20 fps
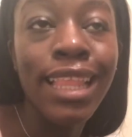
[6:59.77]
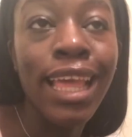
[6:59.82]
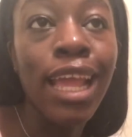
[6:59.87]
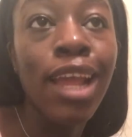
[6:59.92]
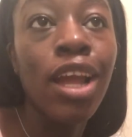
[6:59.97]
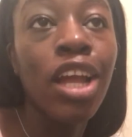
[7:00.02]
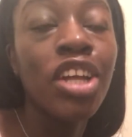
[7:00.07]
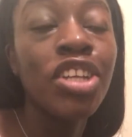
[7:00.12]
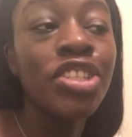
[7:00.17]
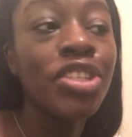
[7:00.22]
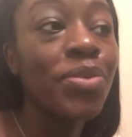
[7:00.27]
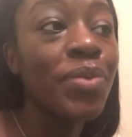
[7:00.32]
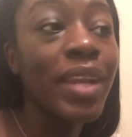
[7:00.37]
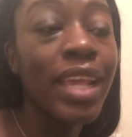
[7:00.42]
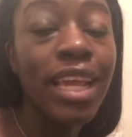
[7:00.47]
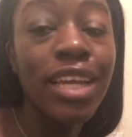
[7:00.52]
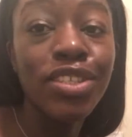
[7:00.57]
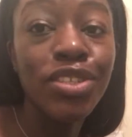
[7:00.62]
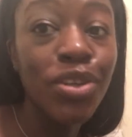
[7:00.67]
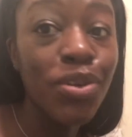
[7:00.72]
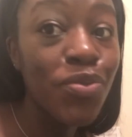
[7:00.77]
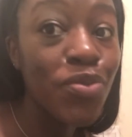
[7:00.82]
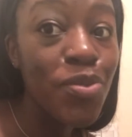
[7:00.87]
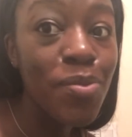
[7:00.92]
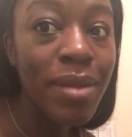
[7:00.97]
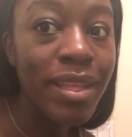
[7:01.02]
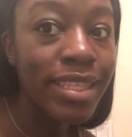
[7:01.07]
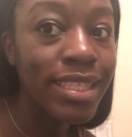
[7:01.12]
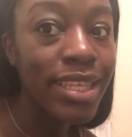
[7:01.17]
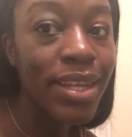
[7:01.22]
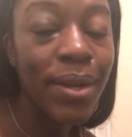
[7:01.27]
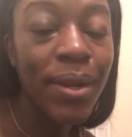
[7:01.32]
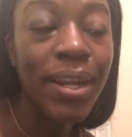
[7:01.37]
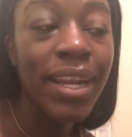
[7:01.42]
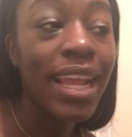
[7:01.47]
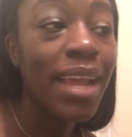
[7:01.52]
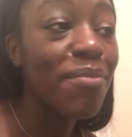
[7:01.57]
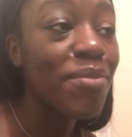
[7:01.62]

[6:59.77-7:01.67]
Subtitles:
Like, she already has her roommates there, and